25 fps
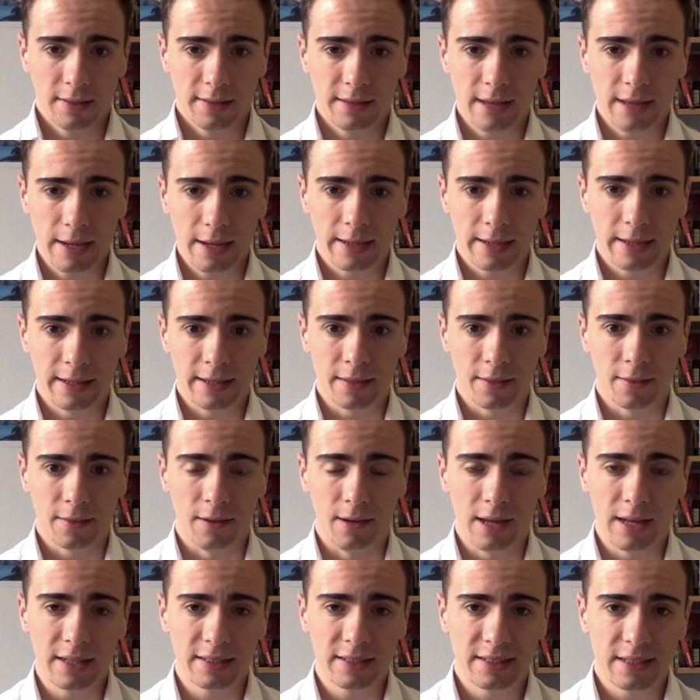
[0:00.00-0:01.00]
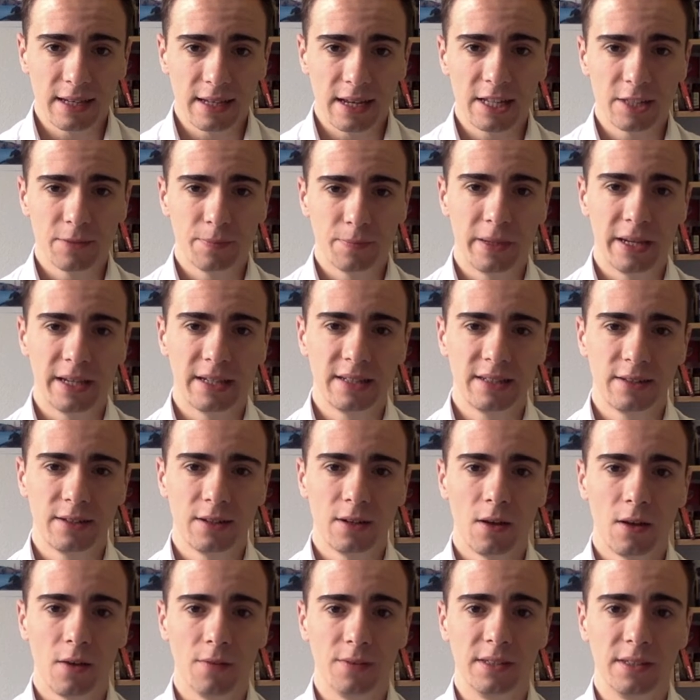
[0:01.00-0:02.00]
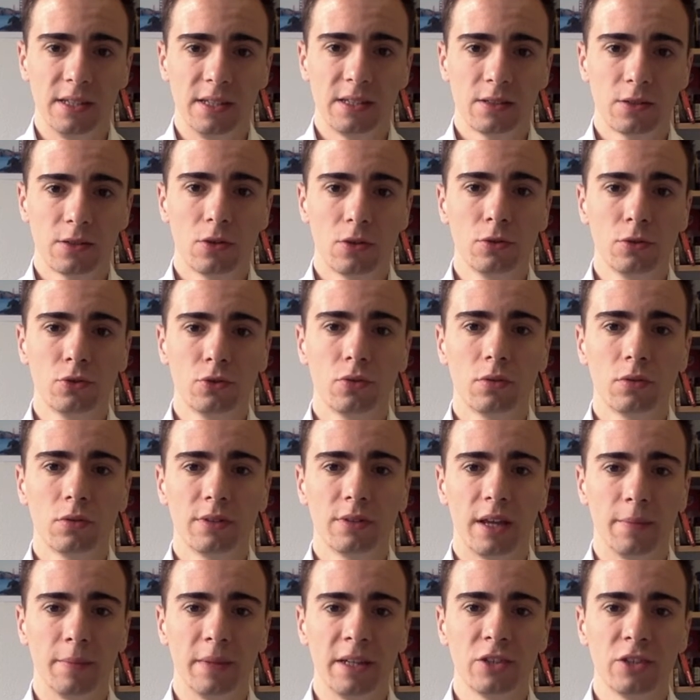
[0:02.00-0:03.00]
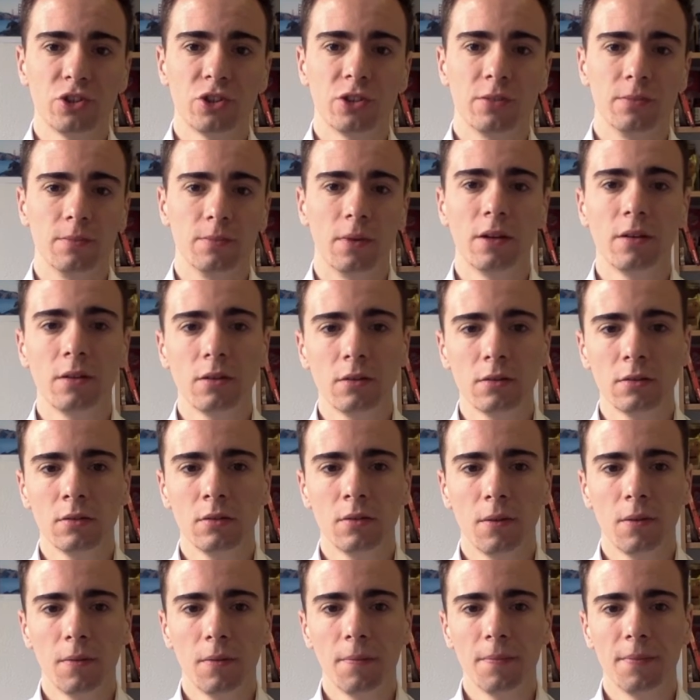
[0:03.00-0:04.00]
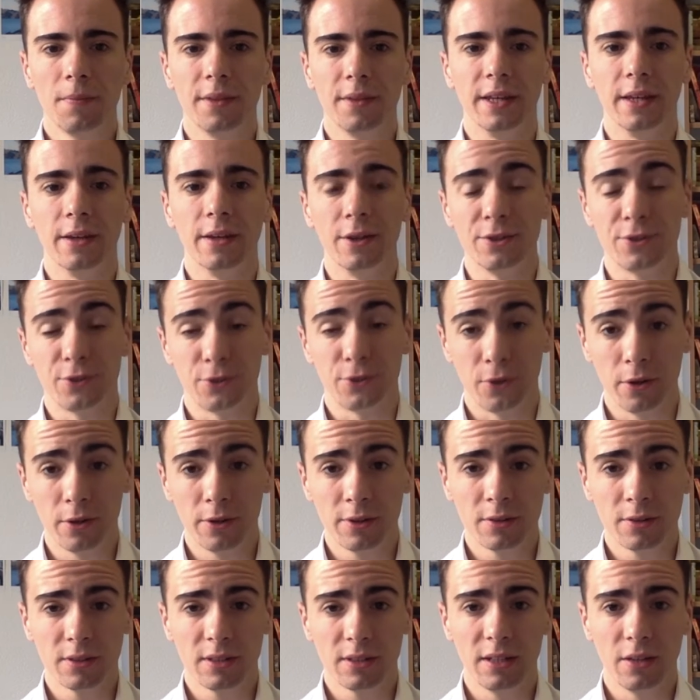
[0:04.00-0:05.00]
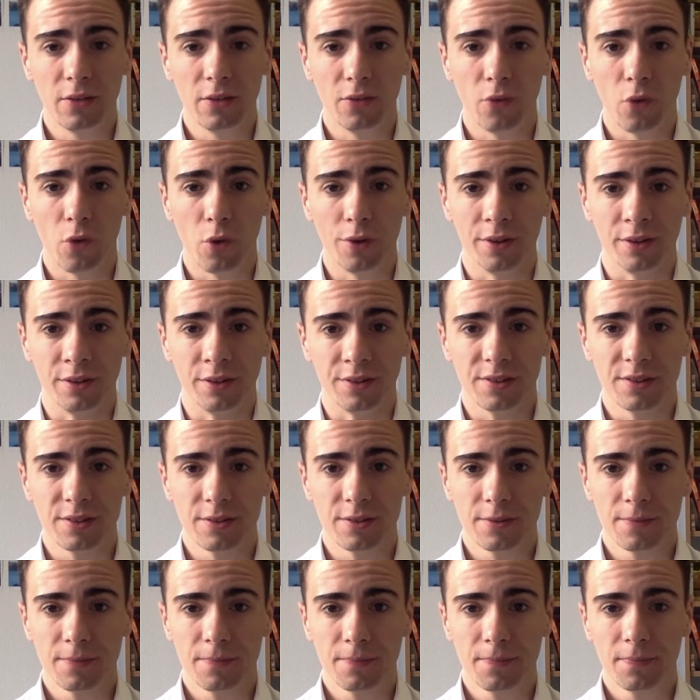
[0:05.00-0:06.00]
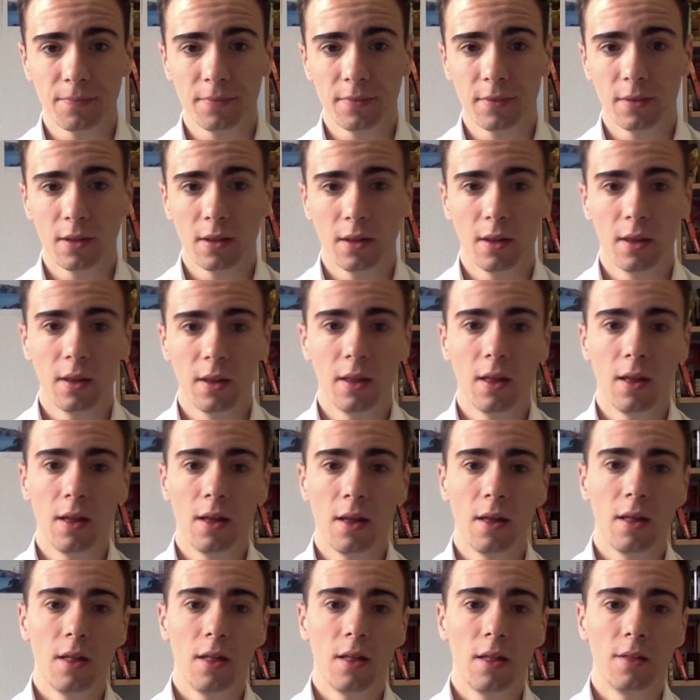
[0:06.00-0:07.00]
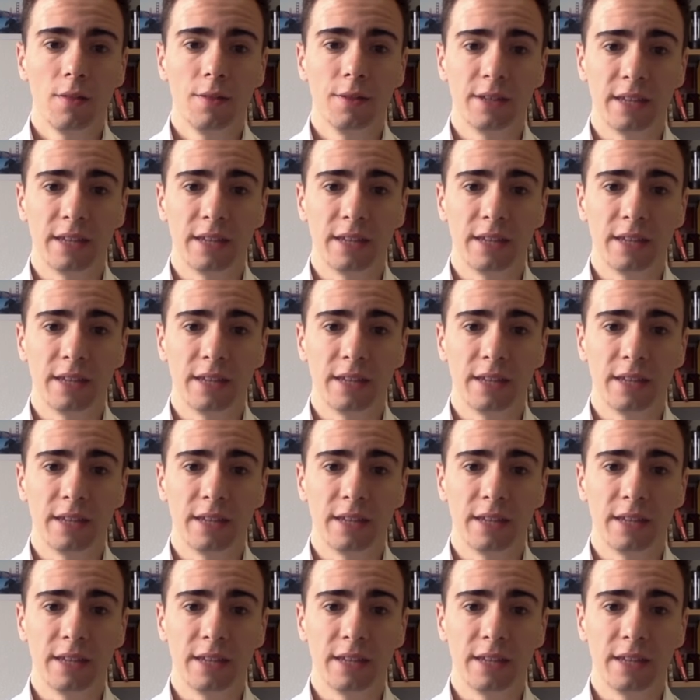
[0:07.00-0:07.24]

Tackling the last aspect of this cultural dimension model, the uncertainty avoidance. The